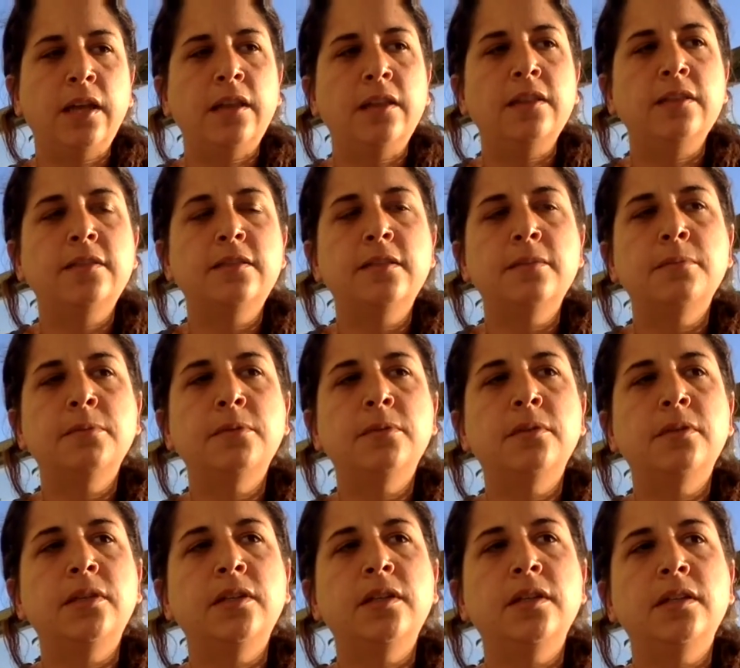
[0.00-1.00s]
this symbol
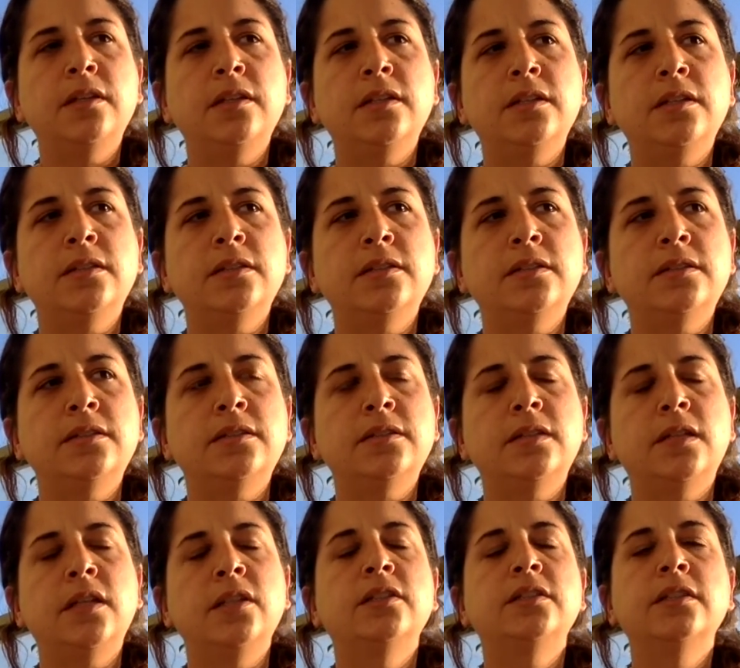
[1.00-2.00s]
is,
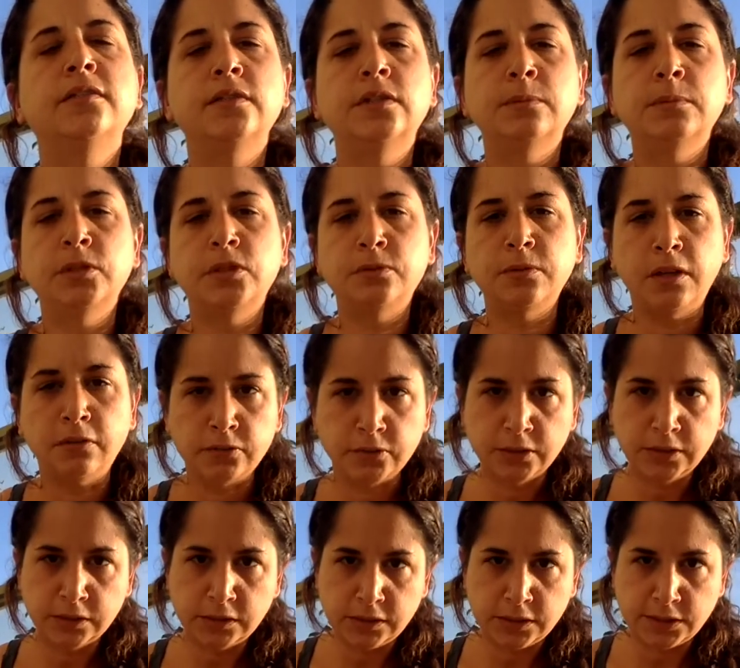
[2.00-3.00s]
I just have so much
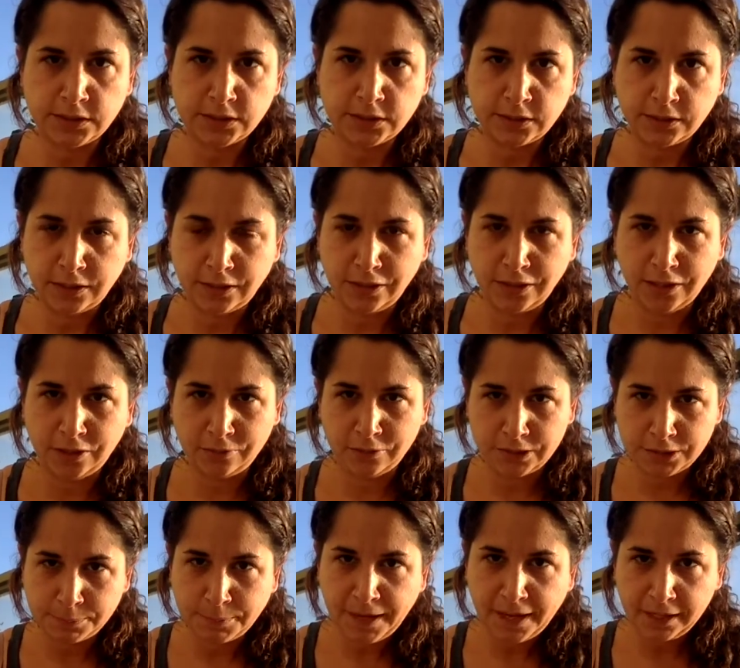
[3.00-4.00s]
reverence and
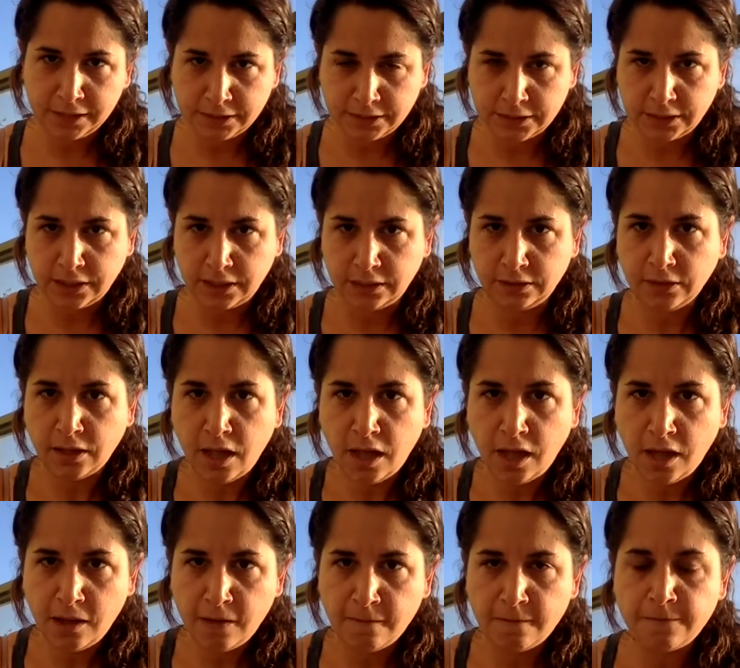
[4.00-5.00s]
respect and
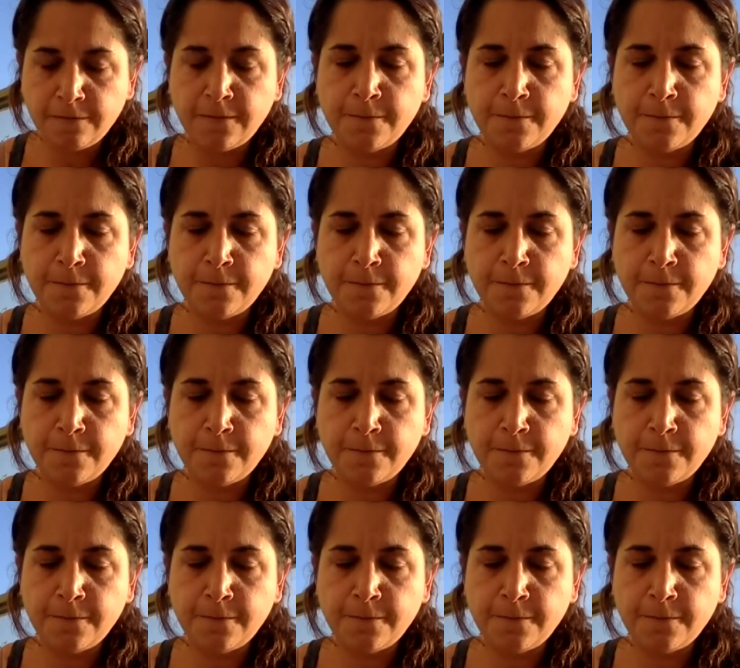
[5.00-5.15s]
love